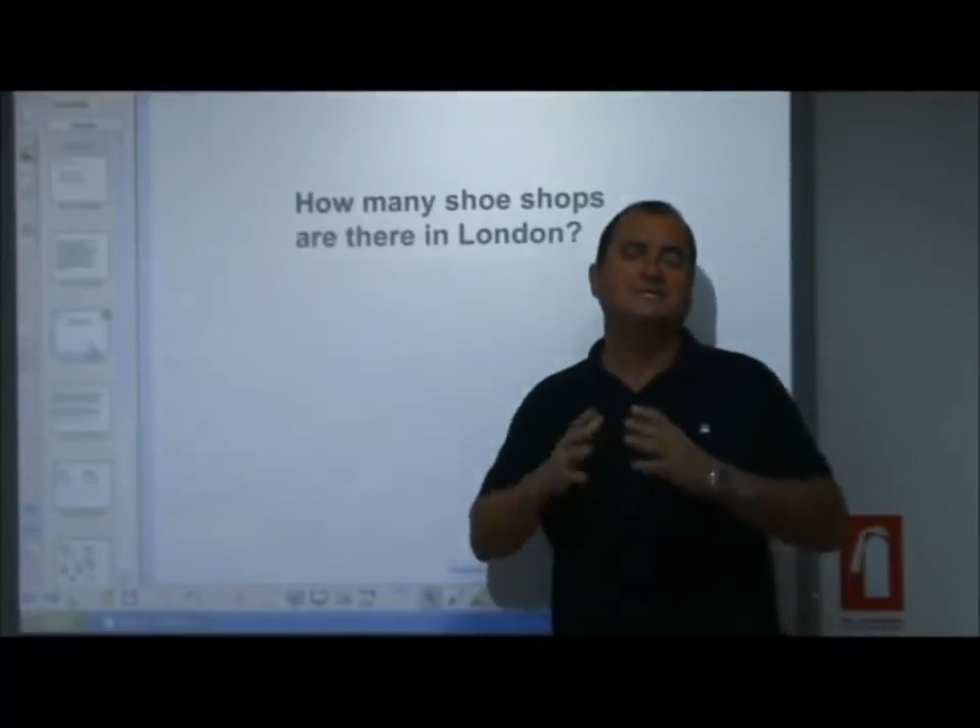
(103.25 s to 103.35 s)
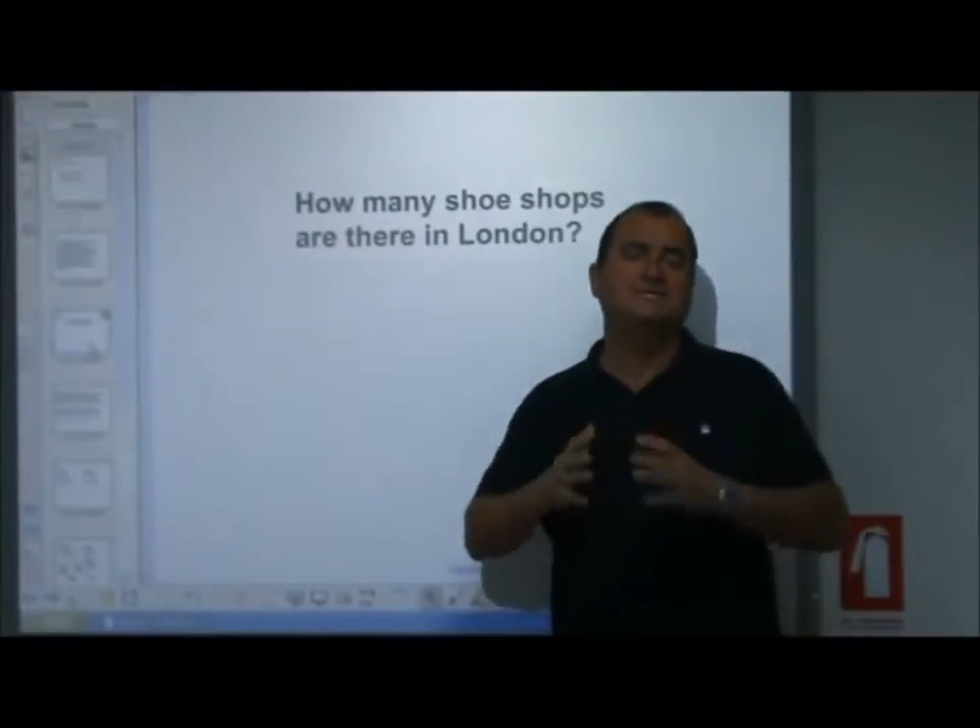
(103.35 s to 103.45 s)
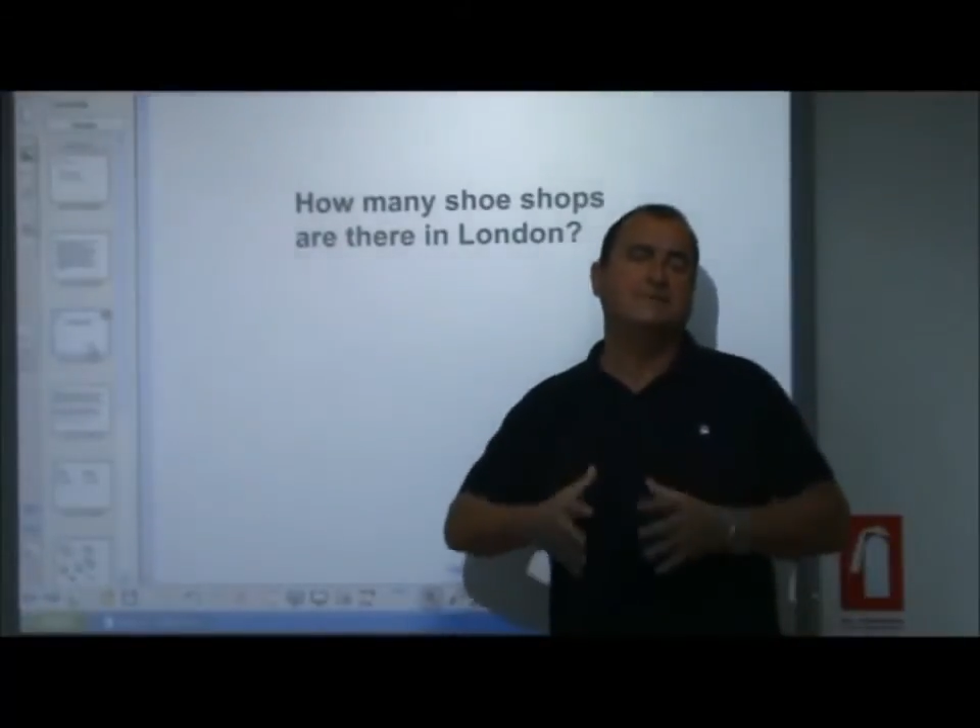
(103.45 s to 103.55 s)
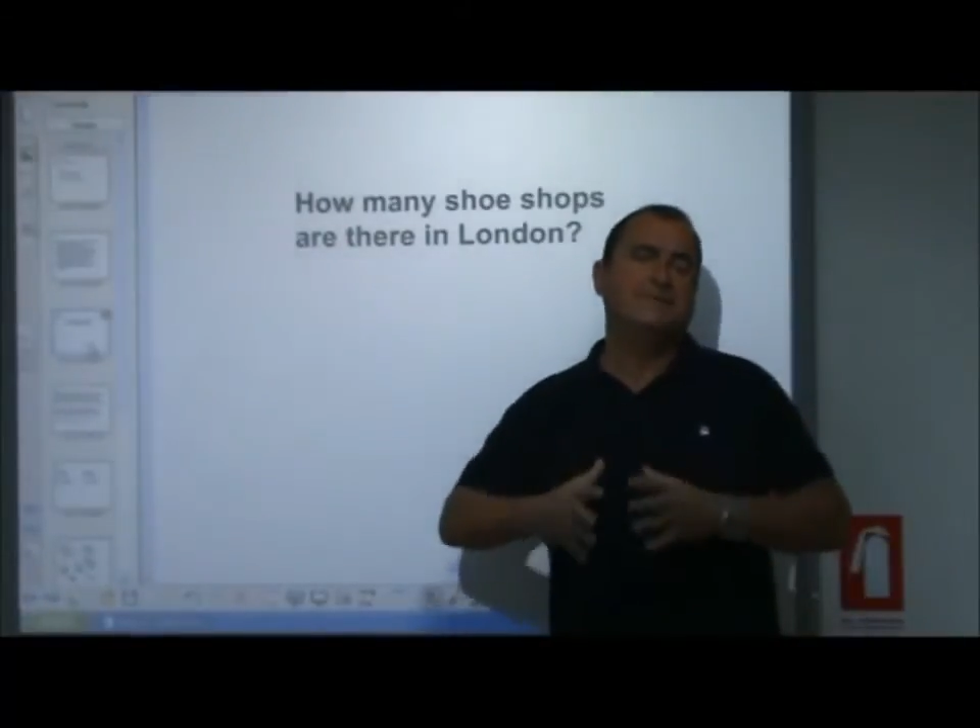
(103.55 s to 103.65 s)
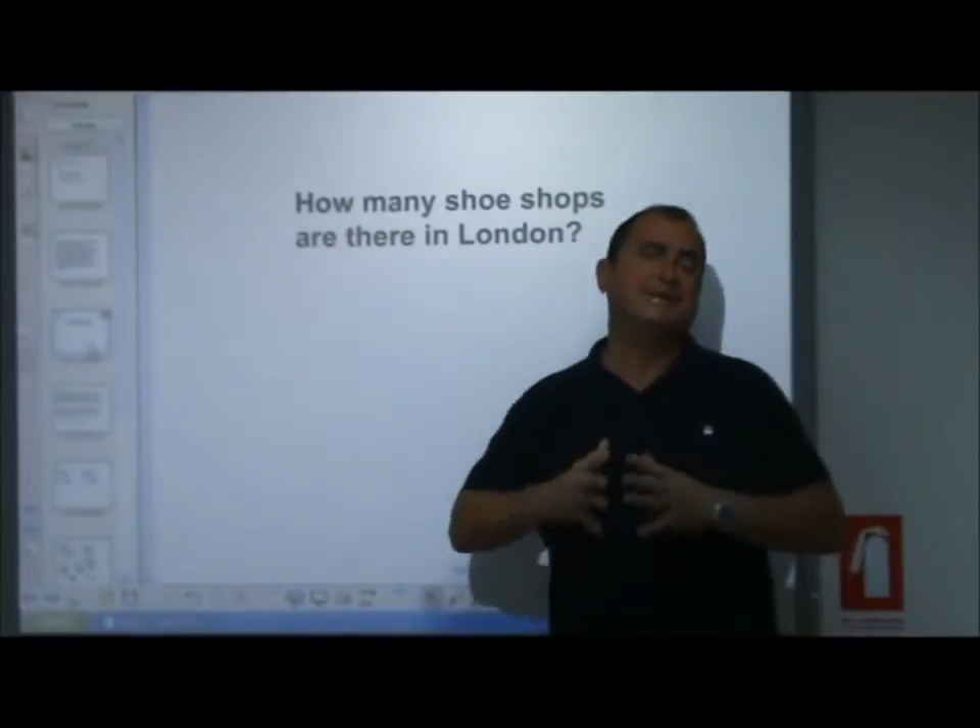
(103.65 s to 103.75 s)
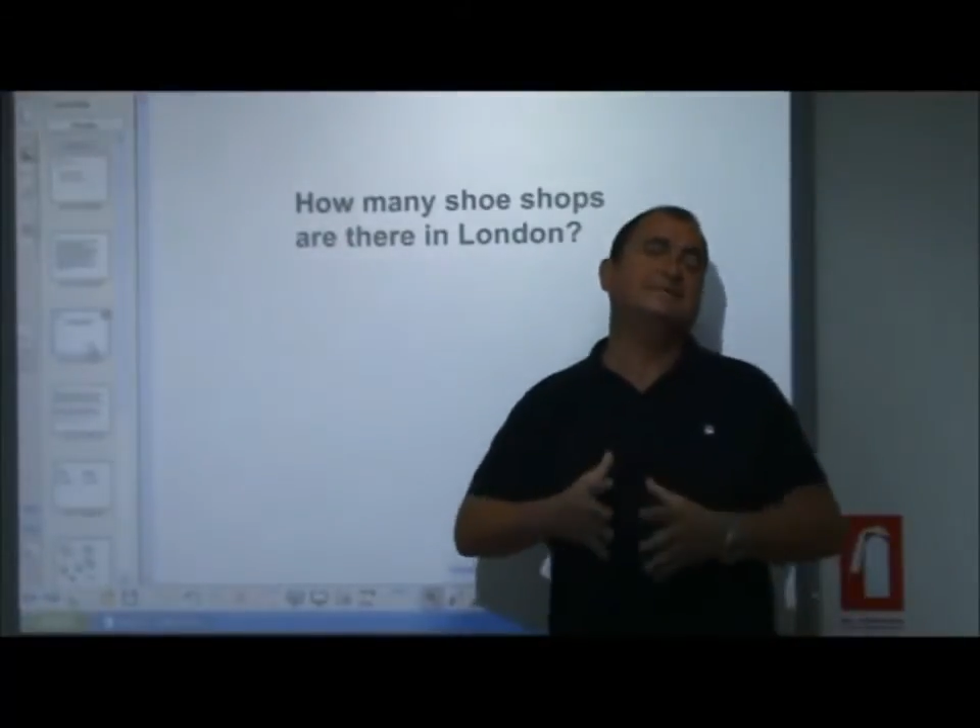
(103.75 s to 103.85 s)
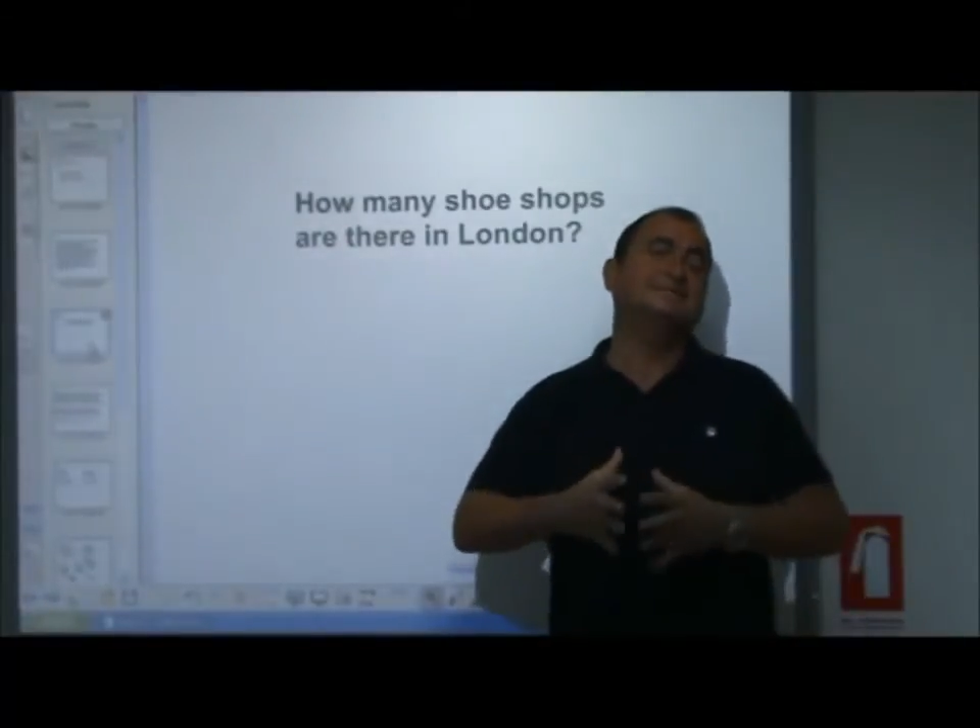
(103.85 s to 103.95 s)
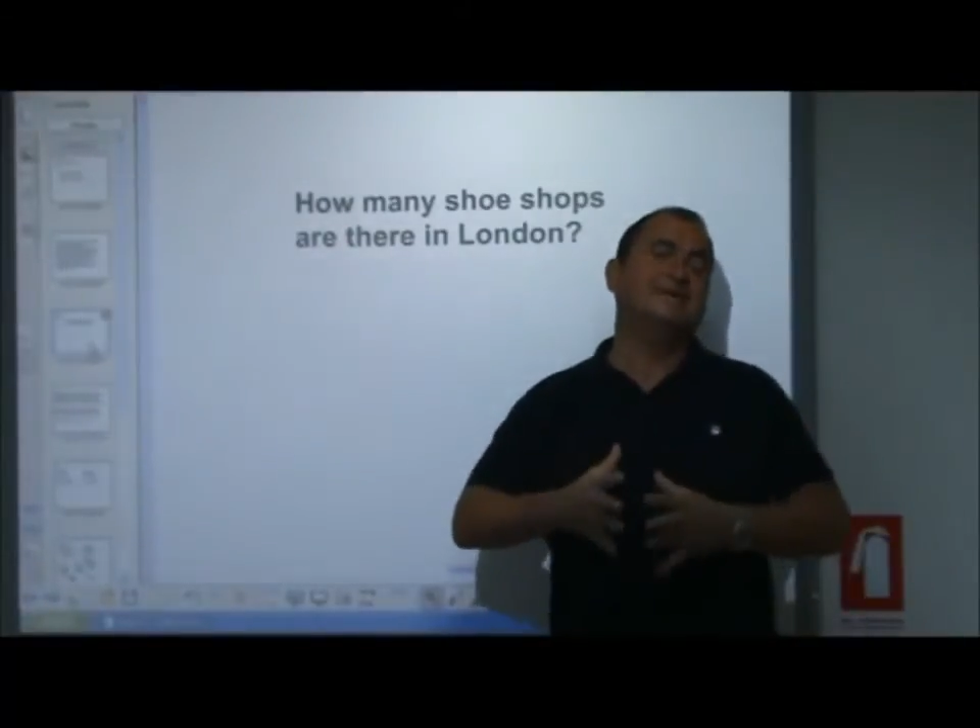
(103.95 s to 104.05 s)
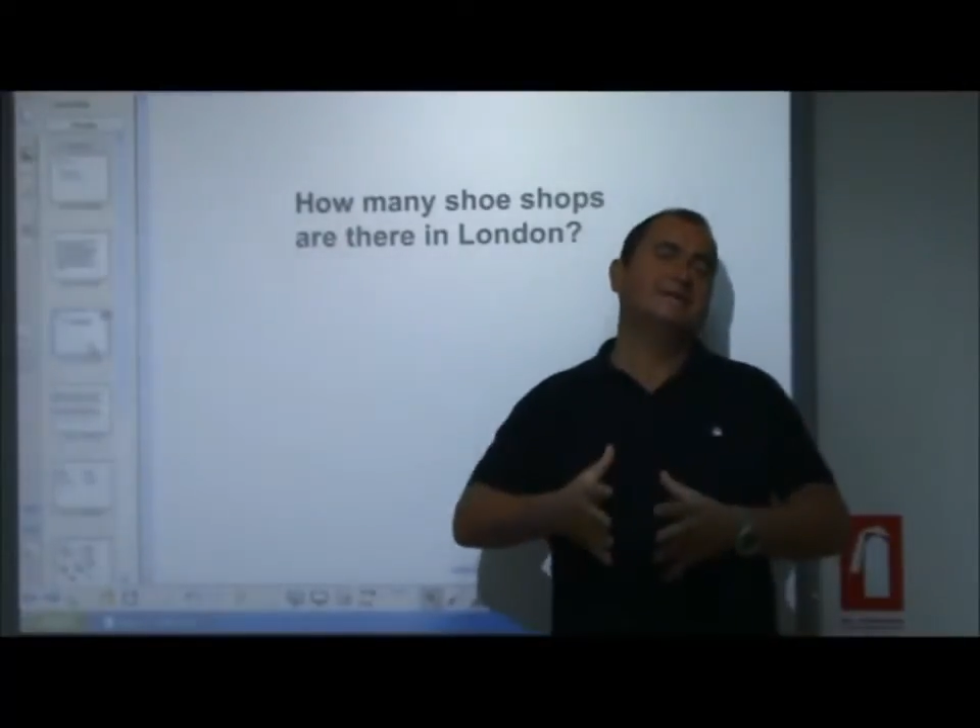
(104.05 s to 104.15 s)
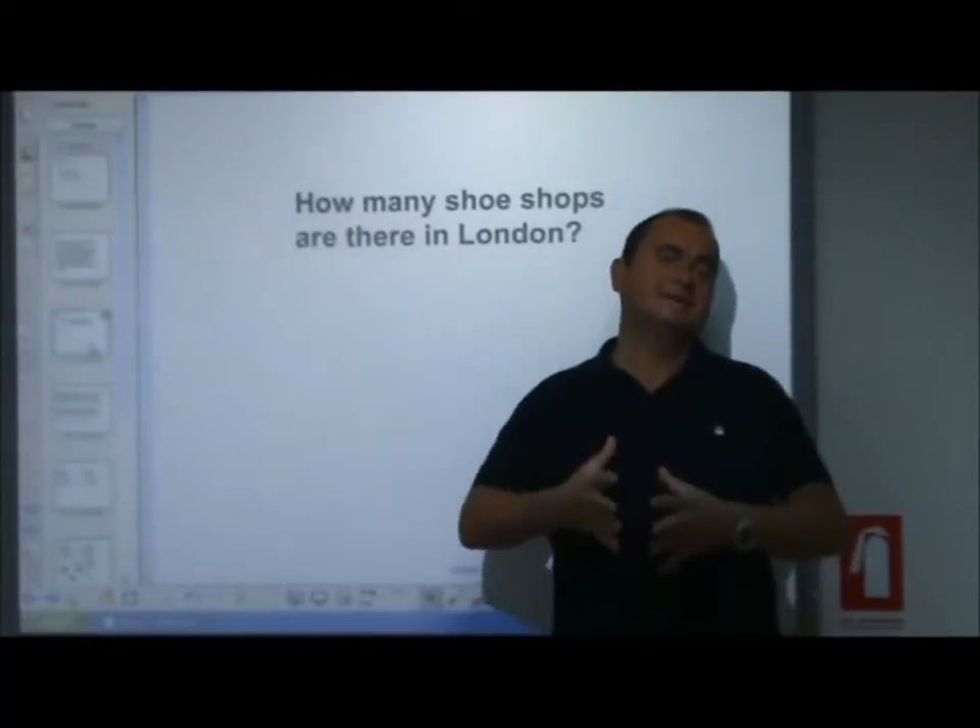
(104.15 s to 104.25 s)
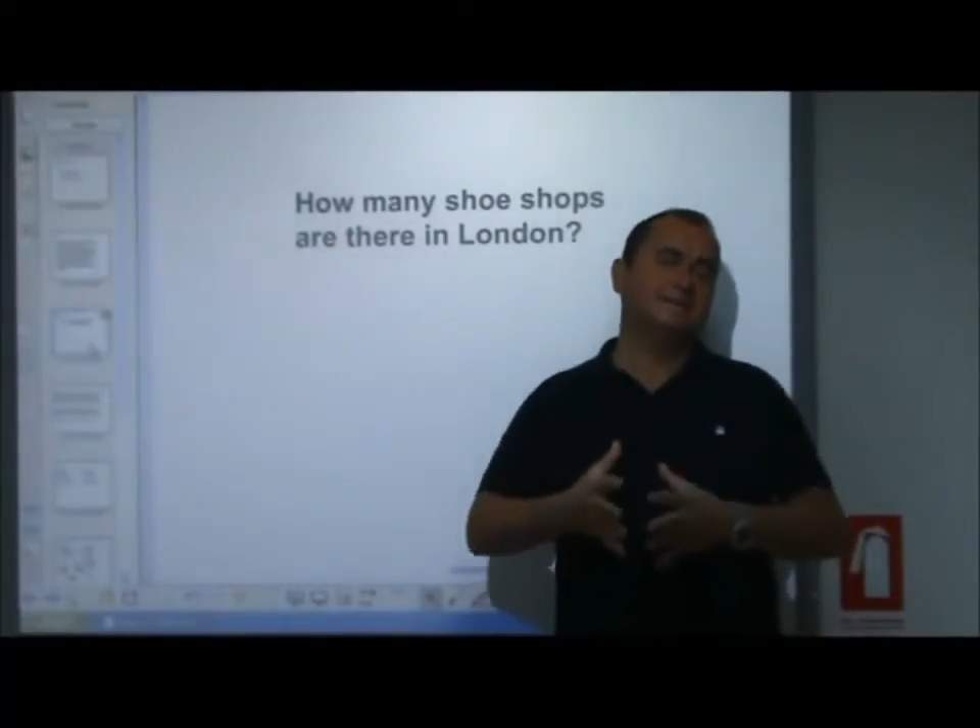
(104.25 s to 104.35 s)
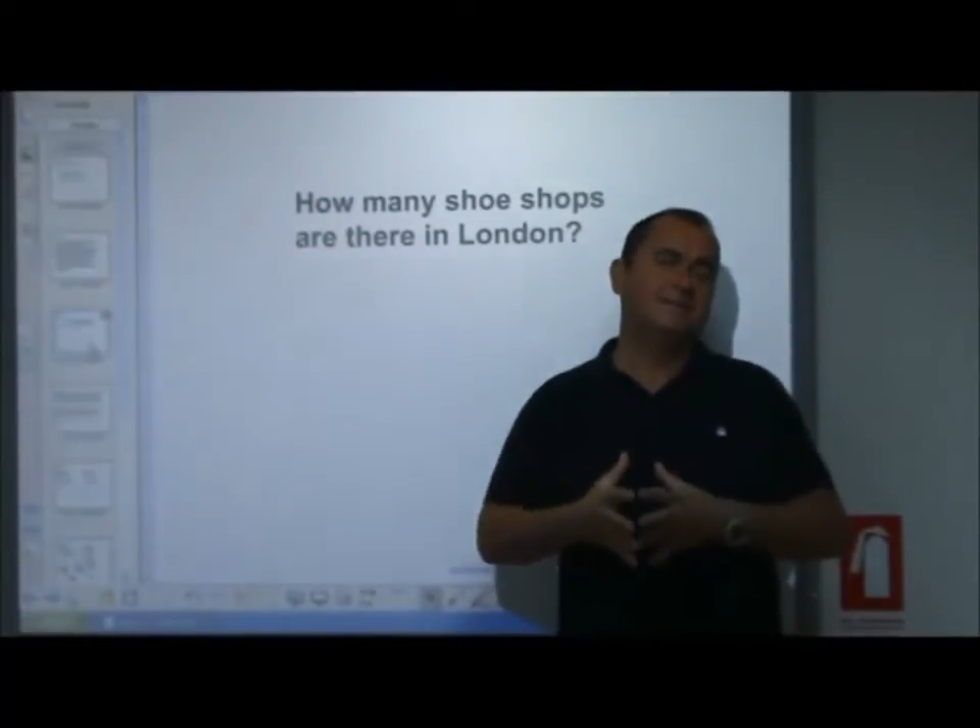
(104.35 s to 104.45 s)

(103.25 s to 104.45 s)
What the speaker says: some exact